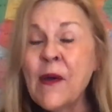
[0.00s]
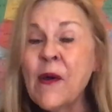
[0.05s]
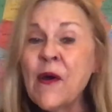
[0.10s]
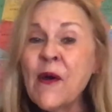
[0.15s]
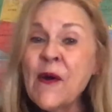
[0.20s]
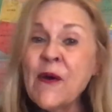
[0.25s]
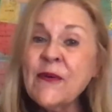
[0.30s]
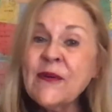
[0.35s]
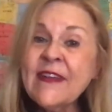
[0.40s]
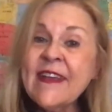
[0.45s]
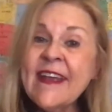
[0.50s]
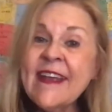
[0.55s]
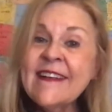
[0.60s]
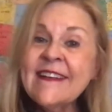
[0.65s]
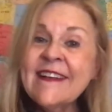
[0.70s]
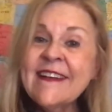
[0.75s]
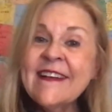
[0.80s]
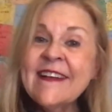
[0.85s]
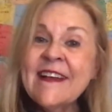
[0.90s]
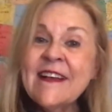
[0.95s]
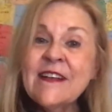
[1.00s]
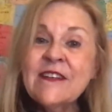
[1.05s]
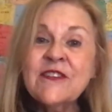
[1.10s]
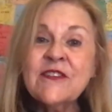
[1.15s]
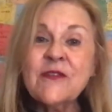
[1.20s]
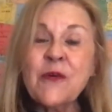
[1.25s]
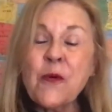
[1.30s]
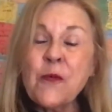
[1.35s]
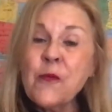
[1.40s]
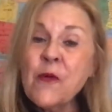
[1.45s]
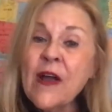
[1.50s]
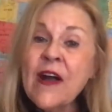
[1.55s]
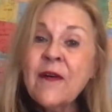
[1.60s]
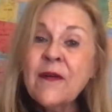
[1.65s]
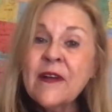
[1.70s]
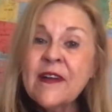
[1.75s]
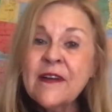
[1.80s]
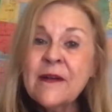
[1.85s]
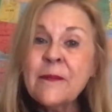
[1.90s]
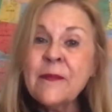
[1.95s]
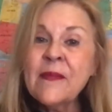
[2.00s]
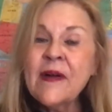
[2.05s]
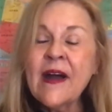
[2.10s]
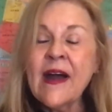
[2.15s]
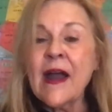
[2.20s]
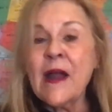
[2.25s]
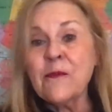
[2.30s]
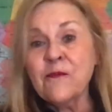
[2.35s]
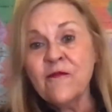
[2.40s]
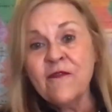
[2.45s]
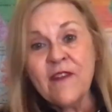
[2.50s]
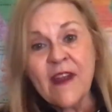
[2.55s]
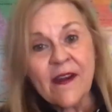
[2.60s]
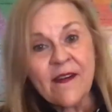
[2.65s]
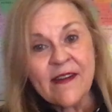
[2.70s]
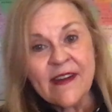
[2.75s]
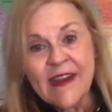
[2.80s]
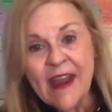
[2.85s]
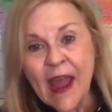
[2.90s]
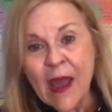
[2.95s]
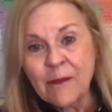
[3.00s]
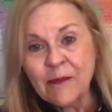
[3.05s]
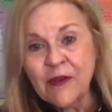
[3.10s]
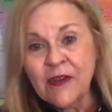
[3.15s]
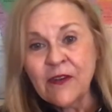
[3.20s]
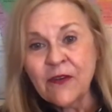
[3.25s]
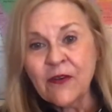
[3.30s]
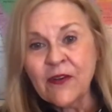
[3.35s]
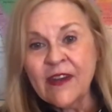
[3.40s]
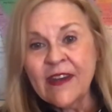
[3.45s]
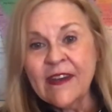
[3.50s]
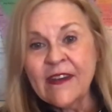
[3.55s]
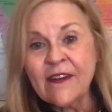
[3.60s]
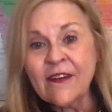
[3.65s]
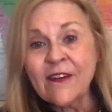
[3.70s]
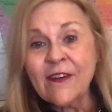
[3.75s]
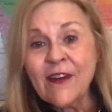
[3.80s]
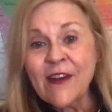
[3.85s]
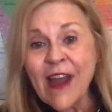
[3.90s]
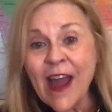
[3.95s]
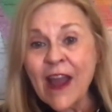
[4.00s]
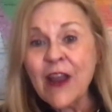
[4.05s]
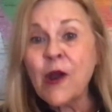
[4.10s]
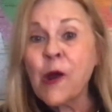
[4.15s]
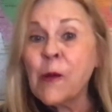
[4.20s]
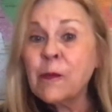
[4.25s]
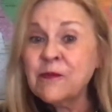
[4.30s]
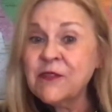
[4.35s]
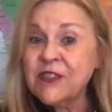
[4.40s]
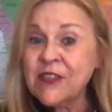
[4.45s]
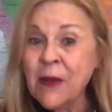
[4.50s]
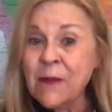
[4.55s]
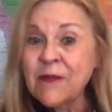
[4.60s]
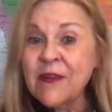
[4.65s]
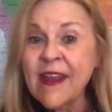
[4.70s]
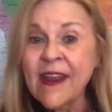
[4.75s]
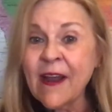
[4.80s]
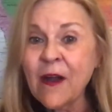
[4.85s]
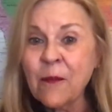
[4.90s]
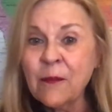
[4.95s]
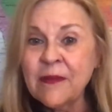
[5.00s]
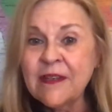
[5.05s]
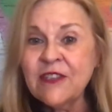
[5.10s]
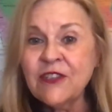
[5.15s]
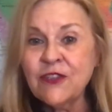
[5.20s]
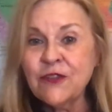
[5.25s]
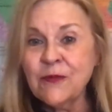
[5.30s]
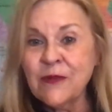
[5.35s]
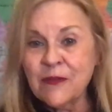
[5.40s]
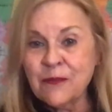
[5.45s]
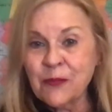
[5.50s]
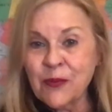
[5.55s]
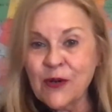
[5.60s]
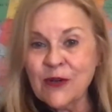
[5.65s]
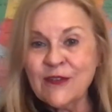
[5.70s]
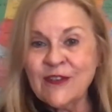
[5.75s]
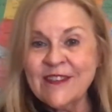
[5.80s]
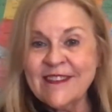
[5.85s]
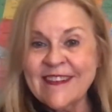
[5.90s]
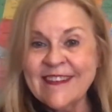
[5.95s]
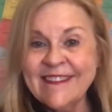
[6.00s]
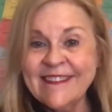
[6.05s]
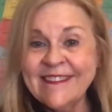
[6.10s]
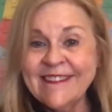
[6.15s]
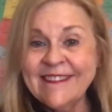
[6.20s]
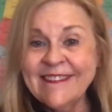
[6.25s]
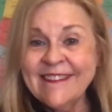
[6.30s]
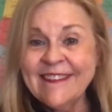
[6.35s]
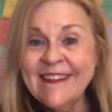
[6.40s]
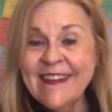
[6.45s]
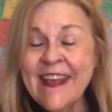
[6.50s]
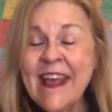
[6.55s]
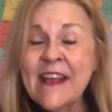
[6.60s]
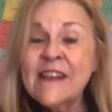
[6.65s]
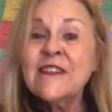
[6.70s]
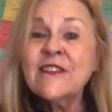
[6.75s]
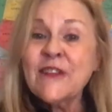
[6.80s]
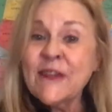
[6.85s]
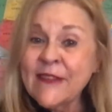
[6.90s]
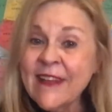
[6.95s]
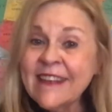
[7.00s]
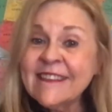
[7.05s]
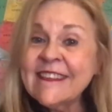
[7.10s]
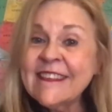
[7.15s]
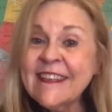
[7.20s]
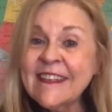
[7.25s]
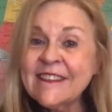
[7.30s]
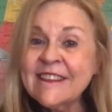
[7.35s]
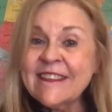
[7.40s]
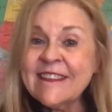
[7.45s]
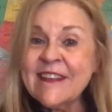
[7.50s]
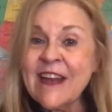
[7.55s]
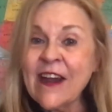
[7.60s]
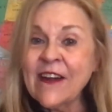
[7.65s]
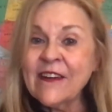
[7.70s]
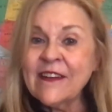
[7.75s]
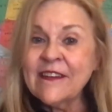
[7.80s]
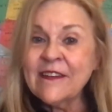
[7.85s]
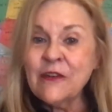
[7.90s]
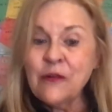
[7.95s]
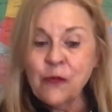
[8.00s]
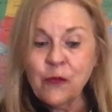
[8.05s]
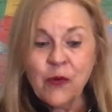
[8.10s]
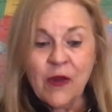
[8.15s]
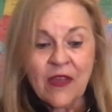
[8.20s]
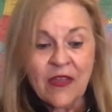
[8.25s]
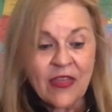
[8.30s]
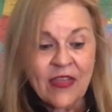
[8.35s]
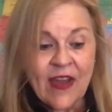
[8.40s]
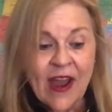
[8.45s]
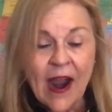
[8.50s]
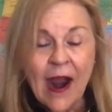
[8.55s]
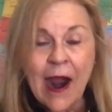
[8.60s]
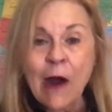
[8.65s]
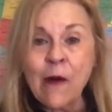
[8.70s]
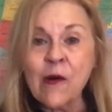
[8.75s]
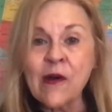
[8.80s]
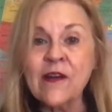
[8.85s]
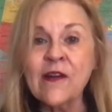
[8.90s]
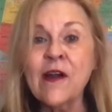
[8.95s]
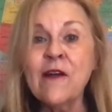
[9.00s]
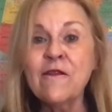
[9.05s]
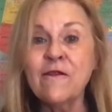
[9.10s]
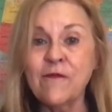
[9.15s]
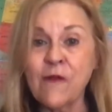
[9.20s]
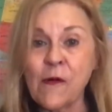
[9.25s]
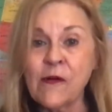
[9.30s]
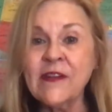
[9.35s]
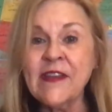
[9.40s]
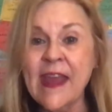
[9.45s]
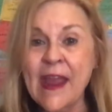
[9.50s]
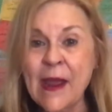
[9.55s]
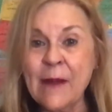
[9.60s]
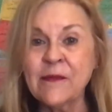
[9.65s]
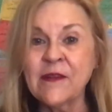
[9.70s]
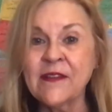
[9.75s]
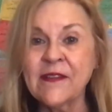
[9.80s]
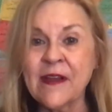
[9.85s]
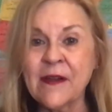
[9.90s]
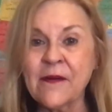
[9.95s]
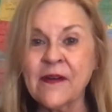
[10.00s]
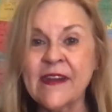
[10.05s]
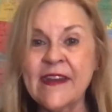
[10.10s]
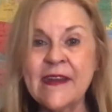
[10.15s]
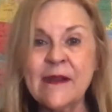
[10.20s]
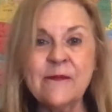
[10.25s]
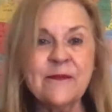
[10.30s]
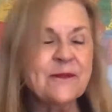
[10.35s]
Okay, so welcome. I'm very happy you're here. I hope someday I'll meet you in person. So let's get started with our vocabulary.